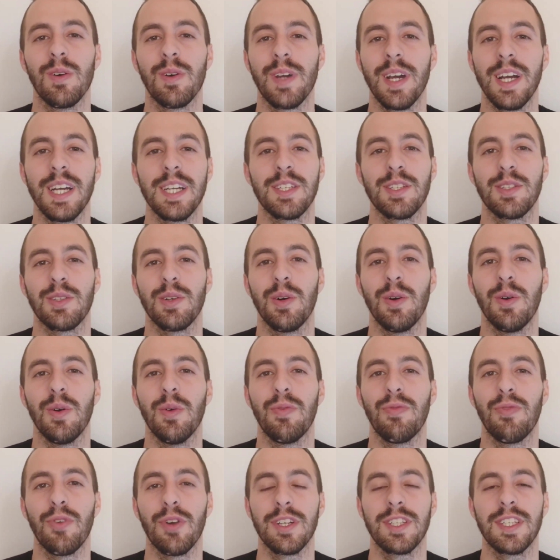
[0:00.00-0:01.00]
Okay,
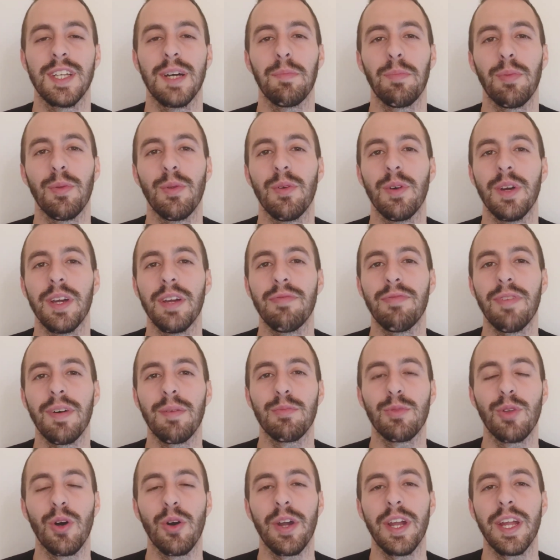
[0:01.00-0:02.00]
so for example, if
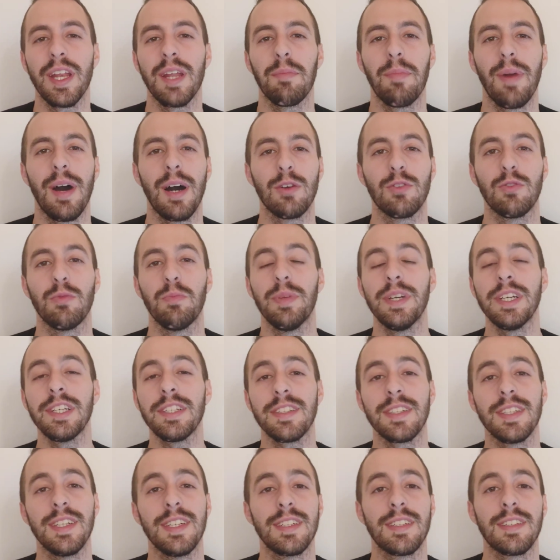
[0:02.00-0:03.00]
I'm talking about
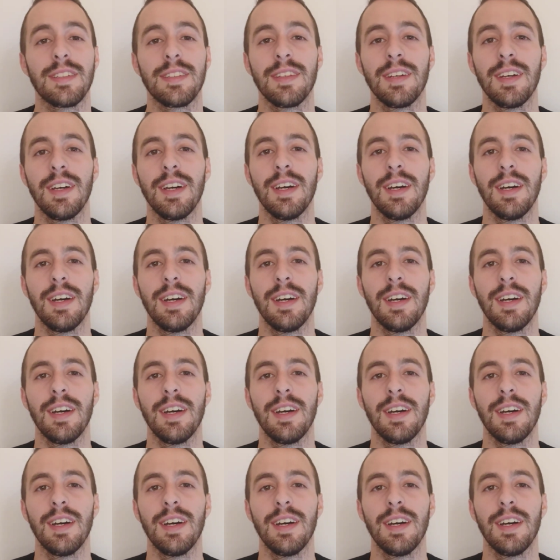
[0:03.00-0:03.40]
business,